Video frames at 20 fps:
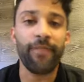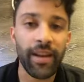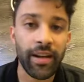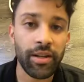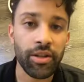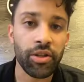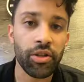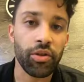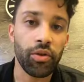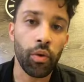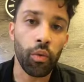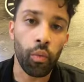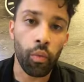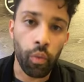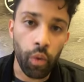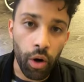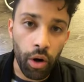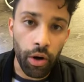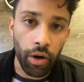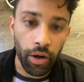finished the
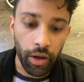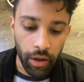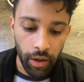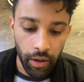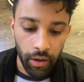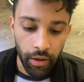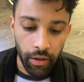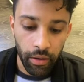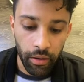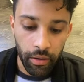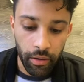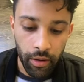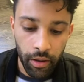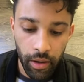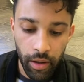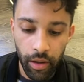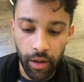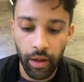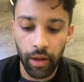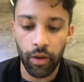work
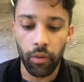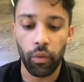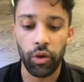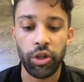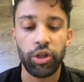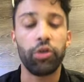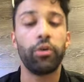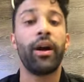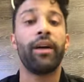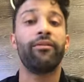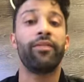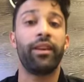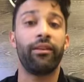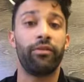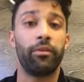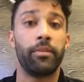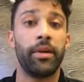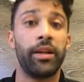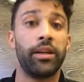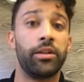which you have
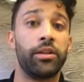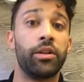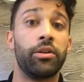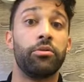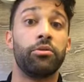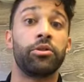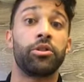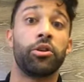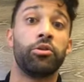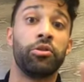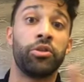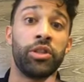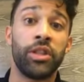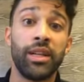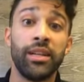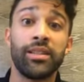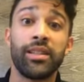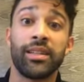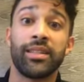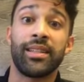given me to do. So
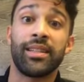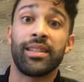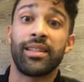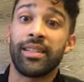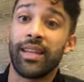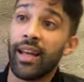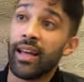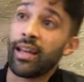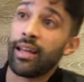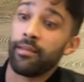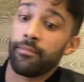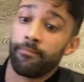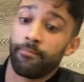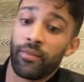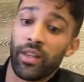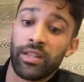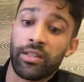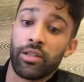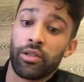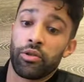Jesus is saying,
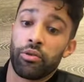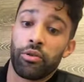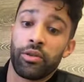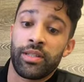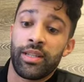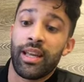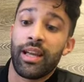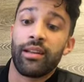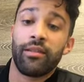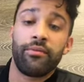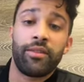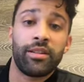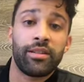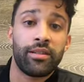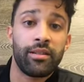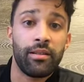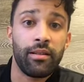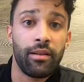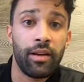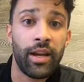this is towards the end of
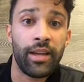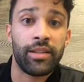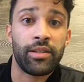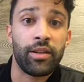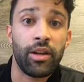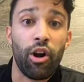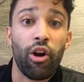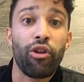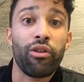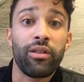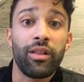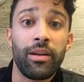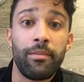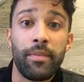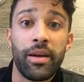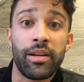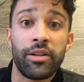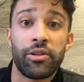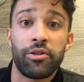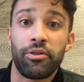his, his earthly
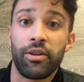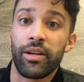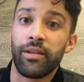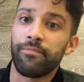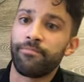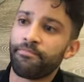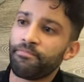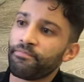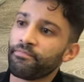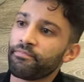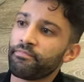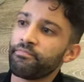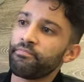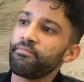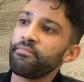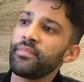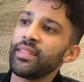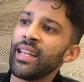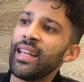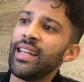ministry.
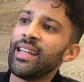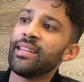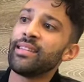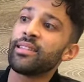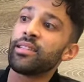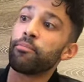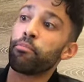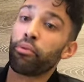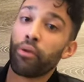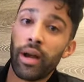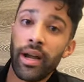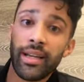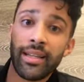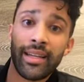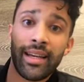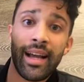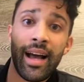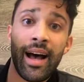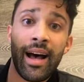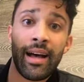He is praying
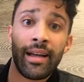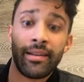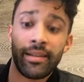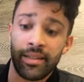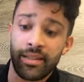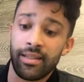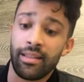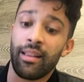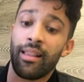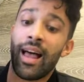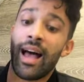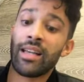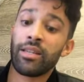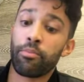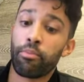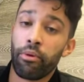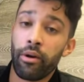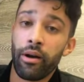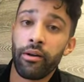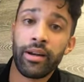to God. This is the
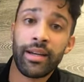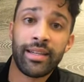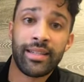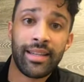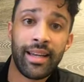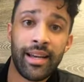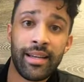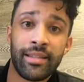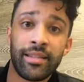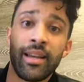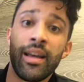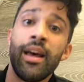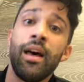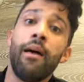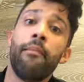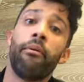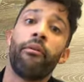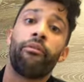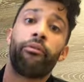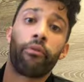last prayer he says
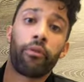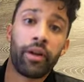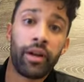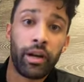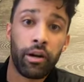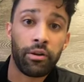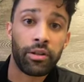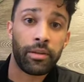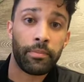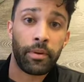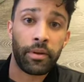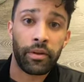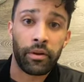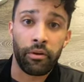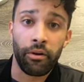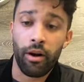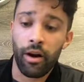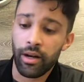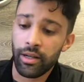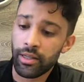before he goes up on the
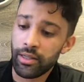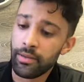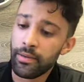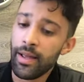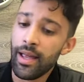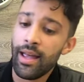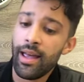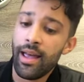cross